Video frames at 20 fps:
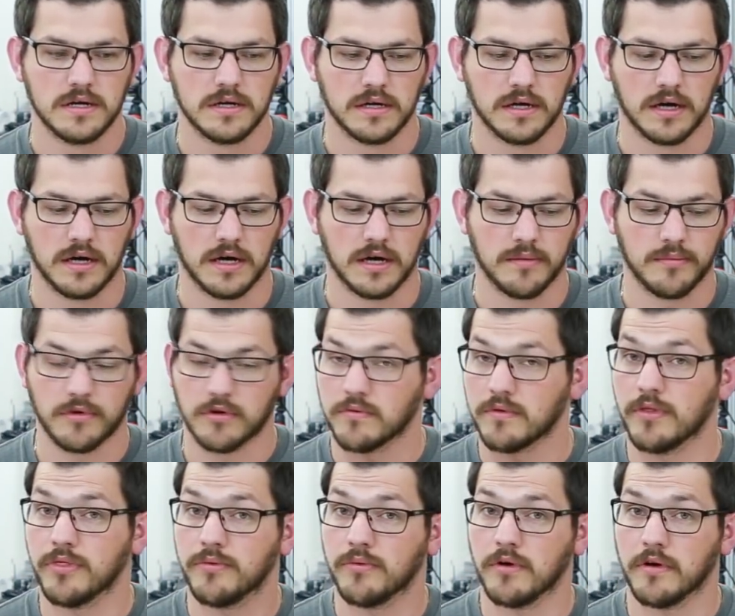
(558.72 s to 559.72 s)
I'm gonna
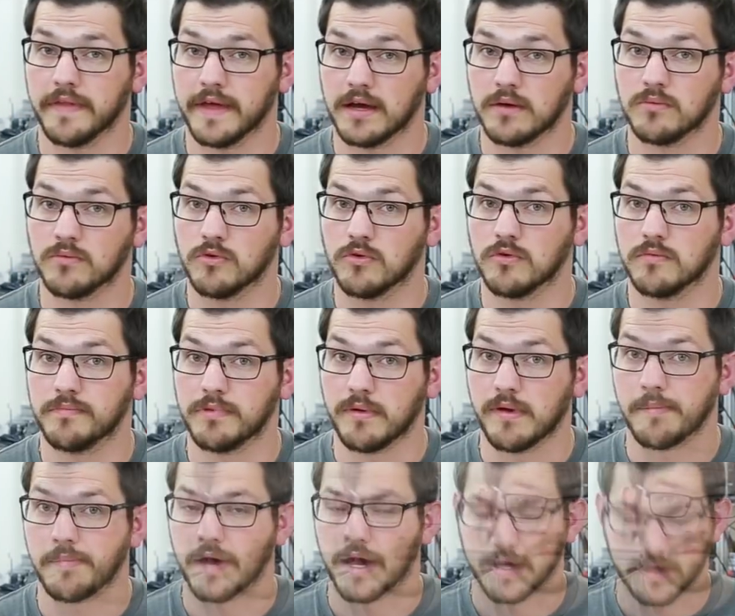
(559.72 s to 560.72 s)
run through all that. We'll be
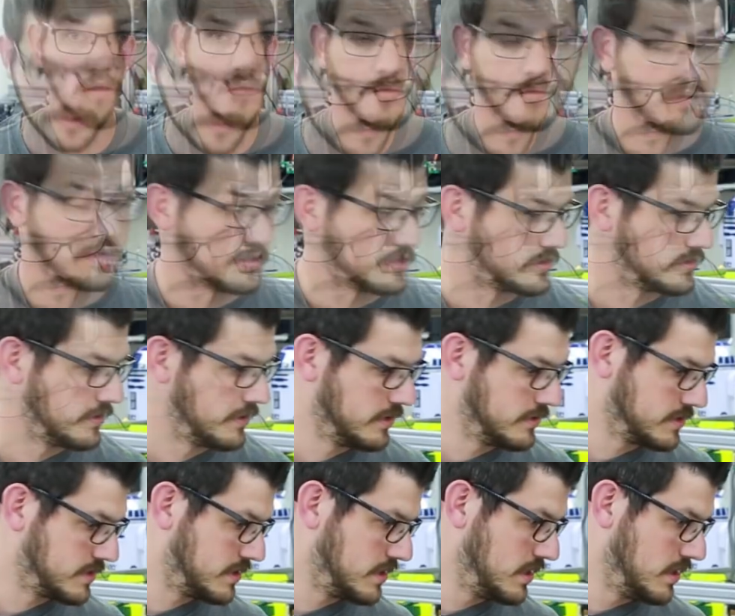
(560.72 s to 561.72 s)
right back. Okay, so
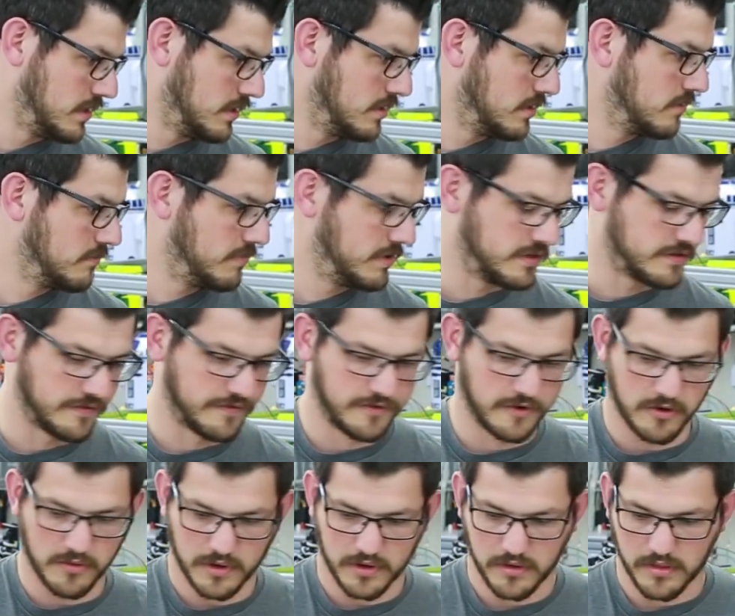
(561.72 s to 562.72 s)
here's the piece of
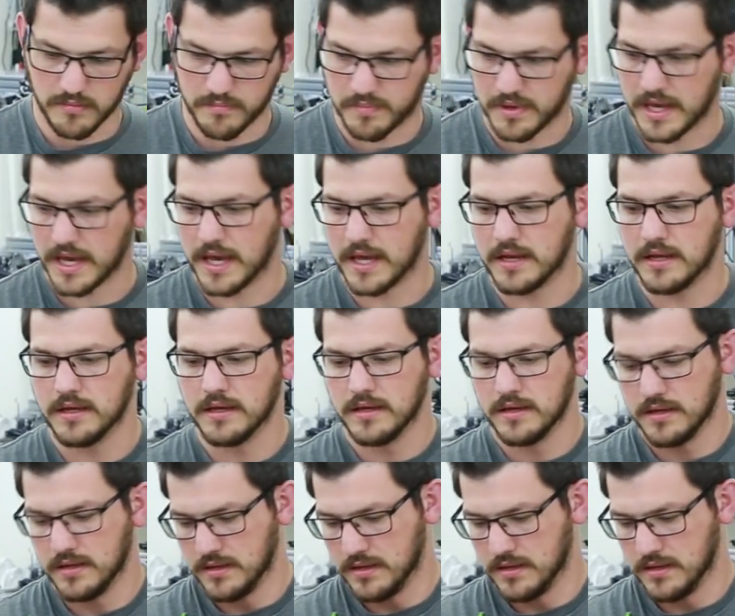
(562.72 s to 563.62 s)
foam under the bed.